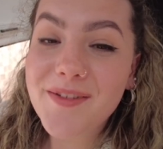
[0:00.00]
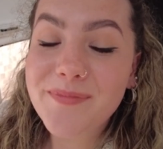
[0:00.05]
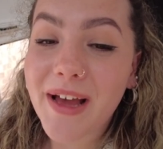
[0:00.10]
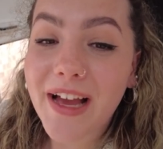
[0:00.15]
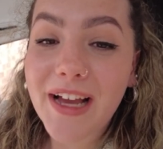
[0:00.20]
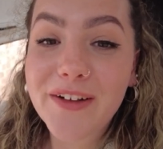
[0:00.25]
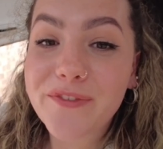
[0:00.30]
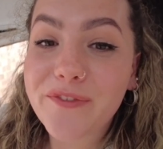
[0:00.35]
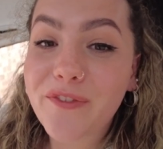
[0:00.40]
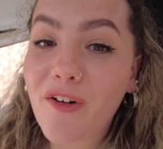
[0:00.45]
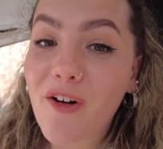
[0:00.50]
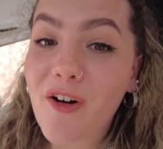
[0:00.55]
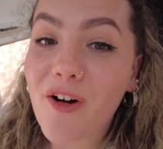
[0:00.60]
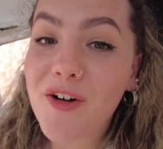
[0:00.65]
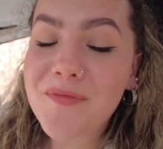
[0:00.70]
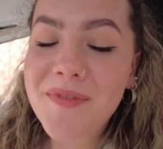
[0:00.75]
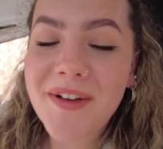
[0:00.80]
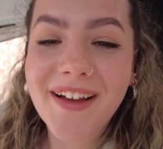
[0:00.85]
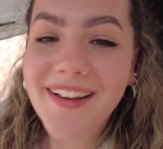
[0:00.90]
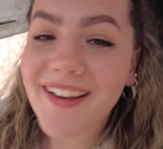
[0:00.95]
Back
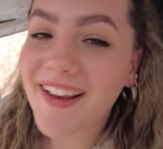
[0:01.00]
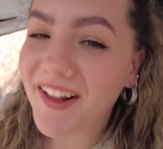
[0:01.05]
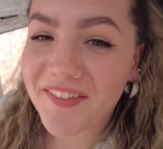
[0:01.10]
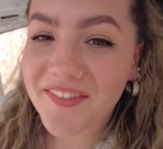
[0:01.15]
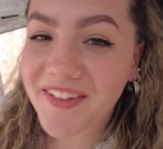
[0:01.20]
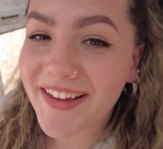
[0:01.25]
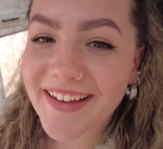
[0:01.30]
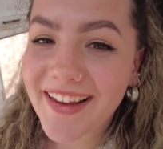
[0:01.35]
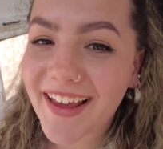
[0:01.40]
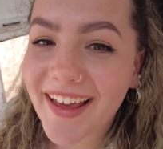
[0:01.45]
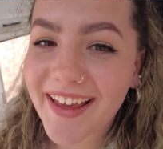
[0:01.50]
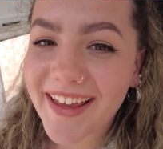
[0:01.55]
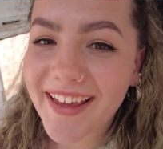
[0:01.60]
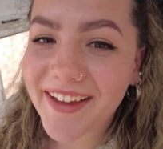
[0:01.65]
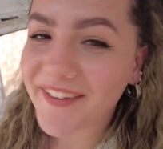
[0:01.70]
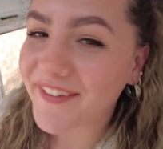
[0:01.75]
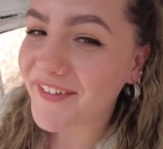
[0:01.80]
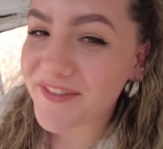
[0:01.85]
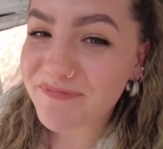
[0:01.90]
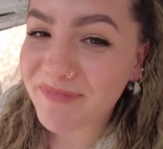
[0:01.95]
from a lovely day
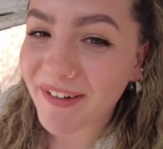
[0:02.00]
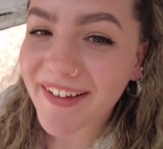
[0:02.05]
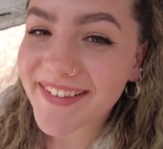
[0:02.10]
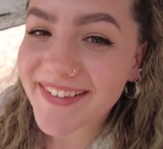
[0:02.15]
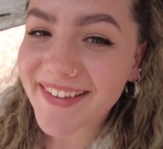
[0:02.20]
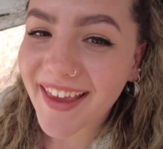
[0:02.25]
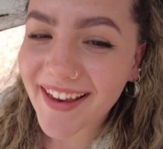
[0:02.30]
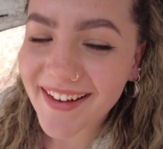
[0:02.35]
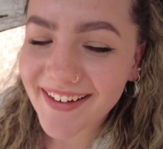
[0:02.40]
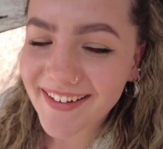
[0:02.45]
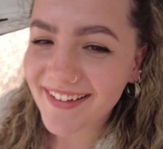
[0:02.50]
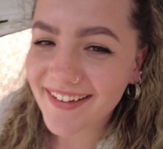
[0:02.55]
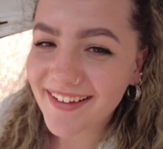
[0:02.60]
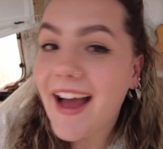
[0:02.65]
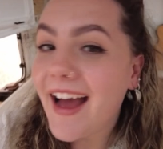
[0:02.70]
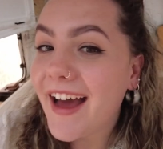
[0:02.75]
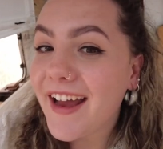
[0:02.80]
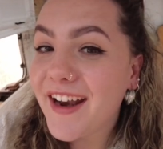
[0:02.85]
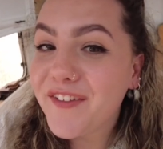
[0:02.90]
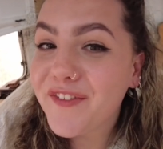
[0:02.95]
of busking,
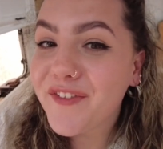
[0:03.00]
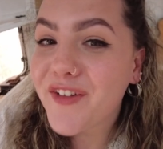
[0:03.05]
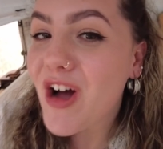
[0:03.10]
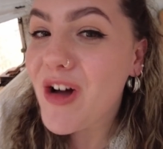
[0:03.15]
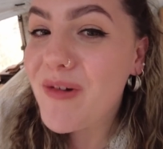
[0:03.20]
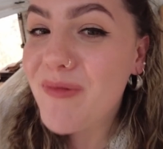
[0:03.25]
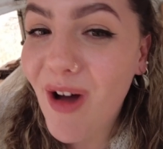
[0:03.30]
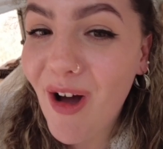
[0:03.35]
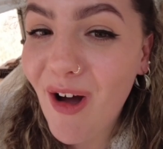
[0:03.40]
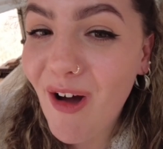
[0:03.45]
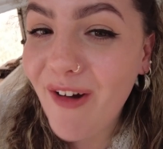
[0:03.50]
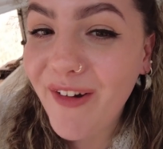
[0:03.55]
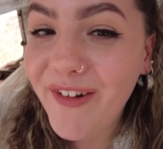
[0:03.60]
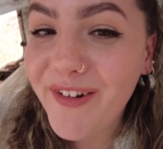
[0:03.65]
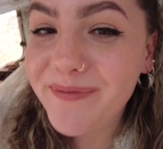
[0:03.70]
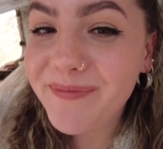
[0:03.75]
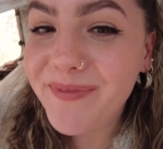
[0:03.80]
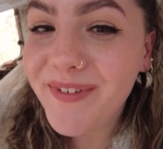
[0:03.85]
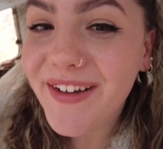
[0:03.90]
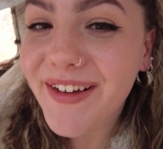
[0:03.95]
and I've come
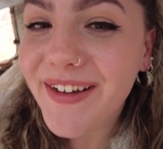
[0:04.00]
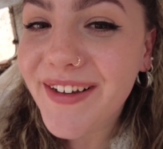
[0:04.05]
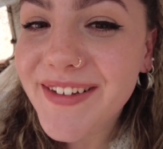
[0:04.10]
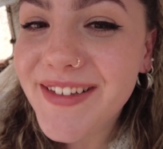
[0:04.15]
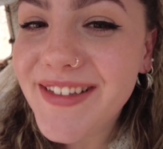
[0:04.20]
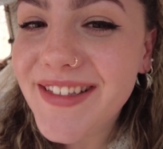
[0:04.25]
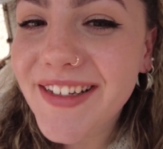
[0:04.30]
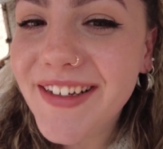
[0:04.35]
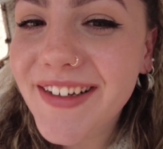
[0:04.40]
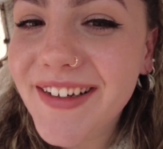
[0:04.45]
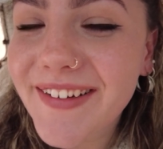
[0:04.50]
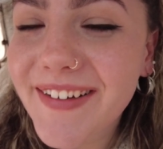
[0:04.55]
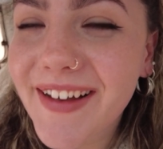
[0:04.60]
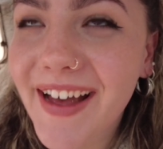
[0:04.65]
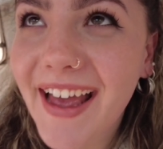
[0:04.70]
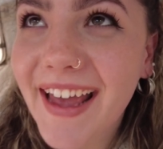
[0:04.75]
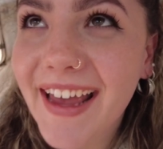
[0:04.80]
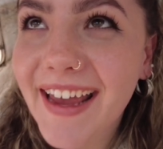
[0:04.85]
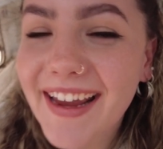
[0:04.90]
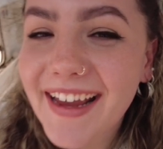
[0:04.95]
home to
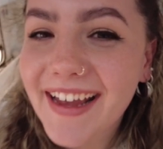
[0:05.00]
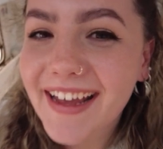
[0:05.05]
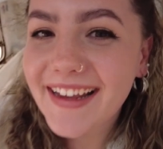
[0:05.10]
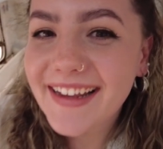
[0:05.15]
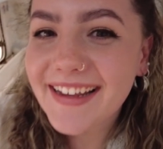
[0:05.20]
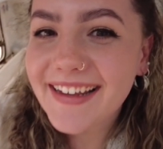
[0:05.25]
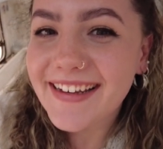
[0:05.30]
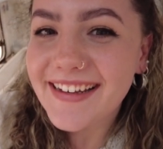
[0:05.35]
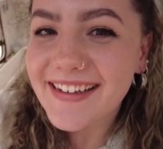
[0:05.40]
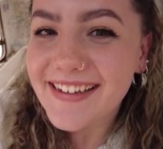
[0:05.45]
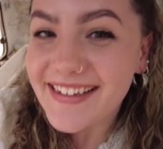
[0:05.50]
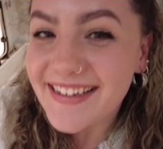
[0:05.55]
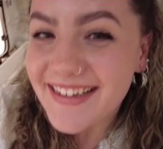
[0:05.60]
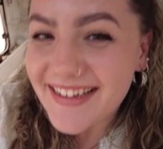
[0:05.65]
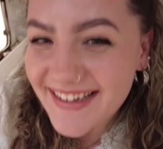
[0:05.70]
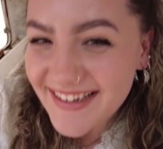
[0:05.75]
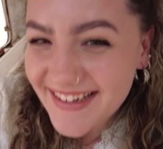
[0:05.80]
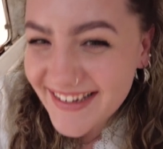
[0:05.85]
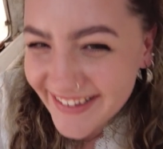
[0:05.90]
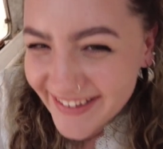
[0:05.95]
a
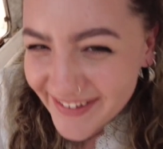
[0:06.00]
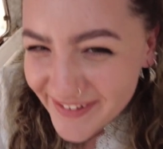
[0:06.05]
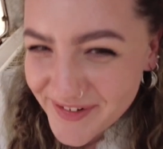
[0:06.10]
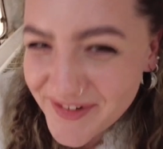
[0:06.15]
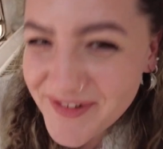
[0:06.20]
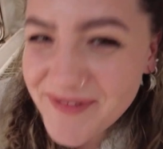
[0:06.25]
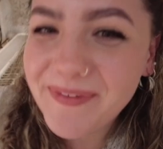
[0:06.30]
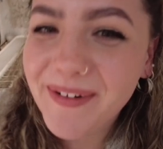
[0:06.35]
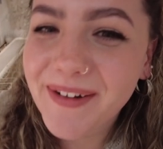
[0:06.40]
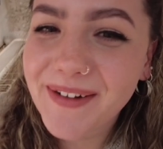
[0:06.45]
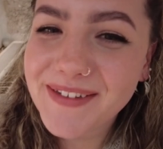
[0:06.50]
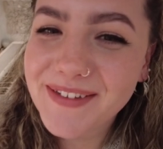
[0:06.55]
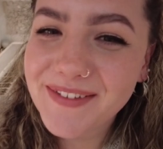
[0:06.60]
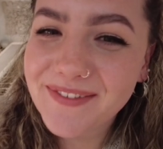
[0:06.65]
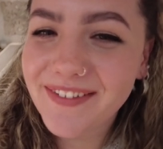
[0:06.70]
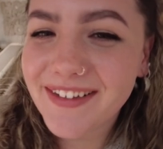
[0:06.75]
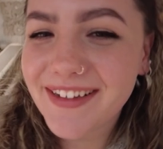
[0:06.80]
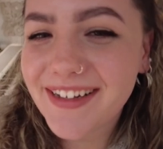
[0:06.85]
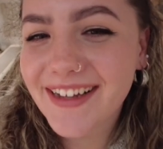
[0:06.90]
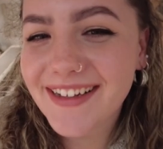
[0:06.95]
almost
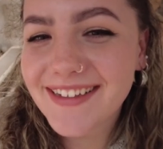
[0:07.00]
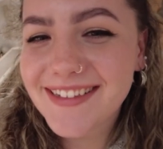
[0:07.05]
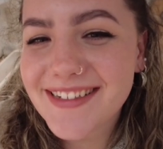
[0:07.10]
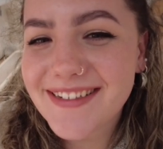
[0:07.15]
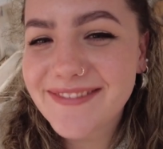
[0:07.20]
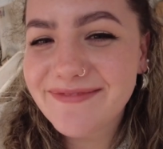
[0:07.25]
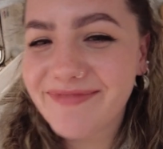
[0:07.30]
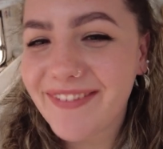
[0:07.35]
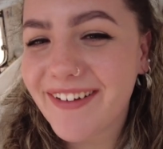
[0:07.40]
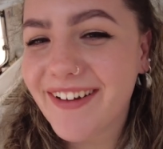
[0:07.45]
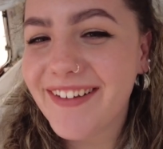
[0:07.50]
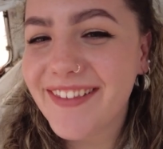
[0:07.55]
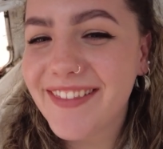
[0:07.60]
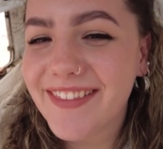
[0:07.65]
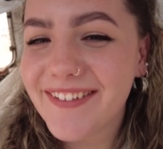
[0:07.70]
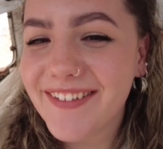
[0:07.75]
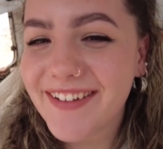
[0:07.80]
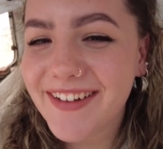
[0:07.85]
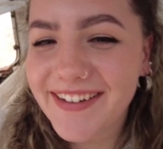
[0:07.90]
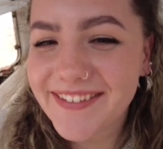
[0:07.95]
finished
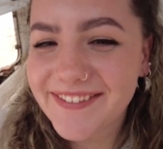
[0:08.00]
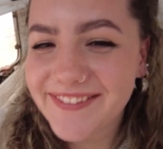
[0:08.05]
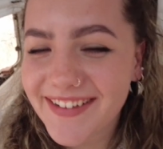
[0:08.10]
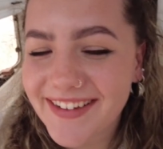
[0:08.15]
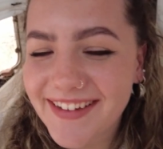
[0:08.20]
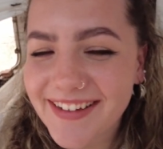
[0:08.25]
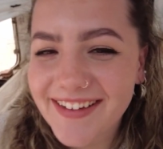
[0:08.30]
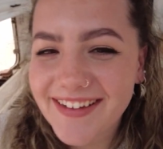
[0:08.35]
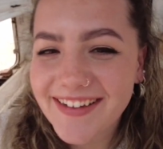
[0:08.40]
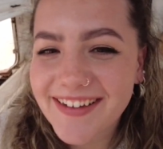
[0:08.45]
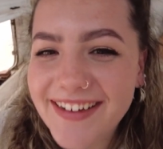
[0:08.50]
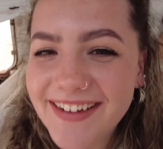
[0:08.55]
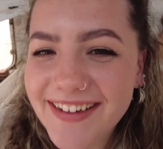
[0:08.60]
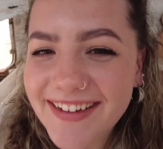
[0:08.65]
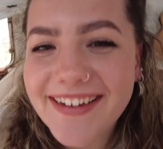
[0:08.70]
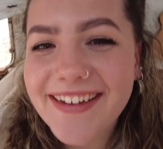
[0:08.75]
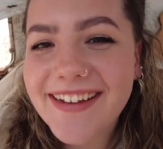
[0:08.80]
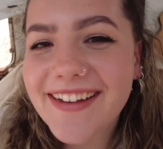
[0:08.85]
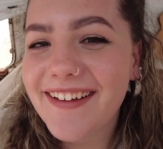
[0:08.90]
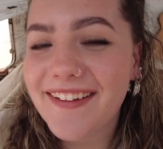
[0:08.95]
bathroom.
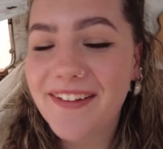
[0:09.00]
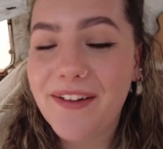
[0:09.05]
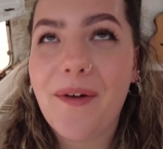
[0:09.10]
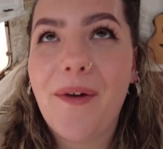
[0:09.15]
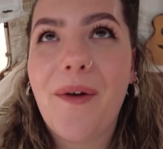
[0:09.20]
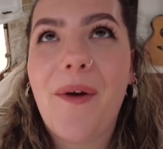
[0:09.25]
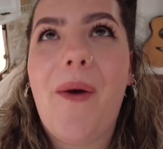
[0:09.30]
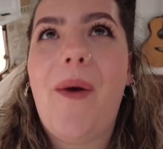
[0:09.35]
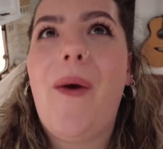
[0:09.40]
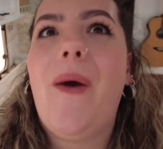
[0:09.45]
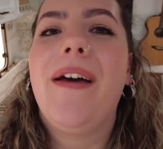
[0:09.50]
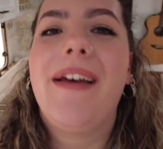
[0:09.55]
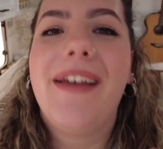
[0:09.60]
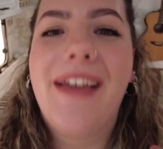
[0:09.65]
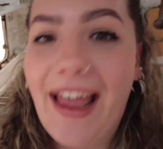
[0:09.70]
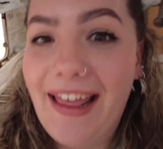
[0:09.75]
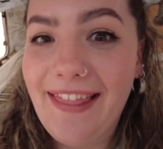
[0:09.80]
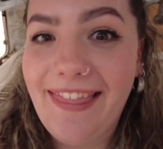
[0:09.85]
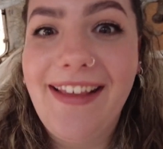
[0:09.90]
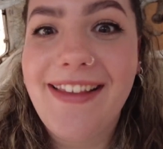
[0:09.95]
Look
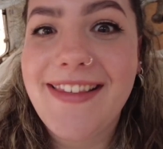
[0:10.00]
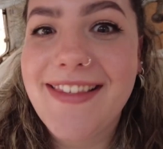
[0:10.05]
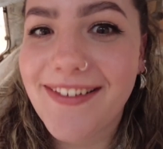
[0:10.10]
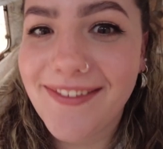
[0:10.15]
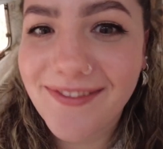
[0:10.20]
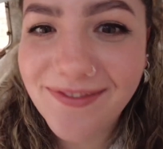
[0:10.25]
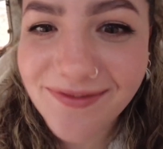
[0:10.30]
at this.